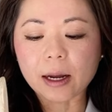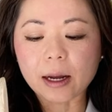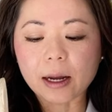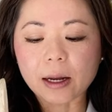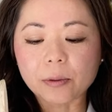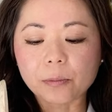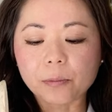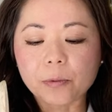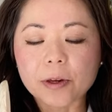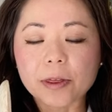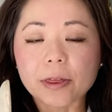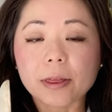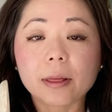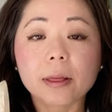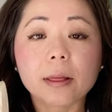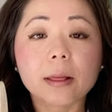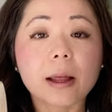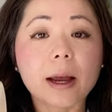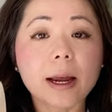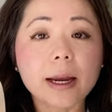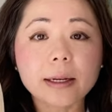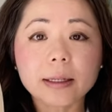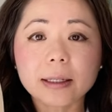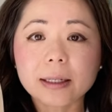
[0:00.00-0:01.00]
with
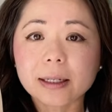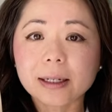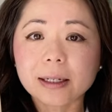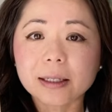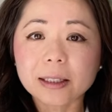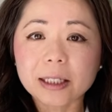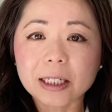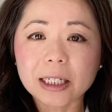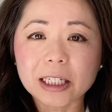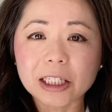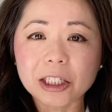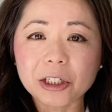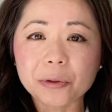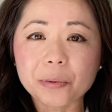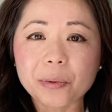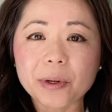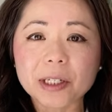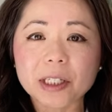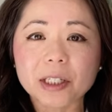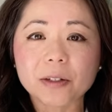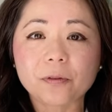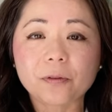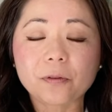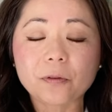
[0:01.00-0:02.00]
light
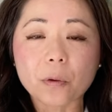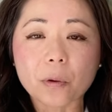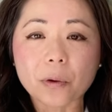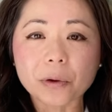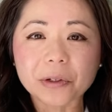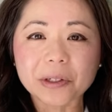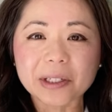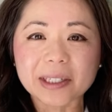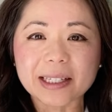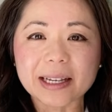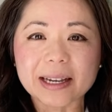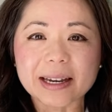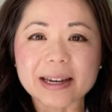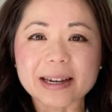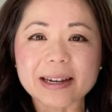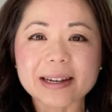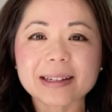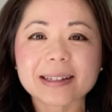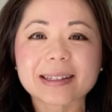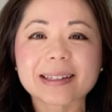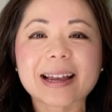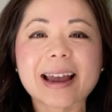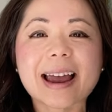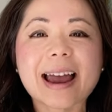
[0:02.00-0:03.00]
continuous
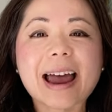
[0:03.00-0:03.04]
forces,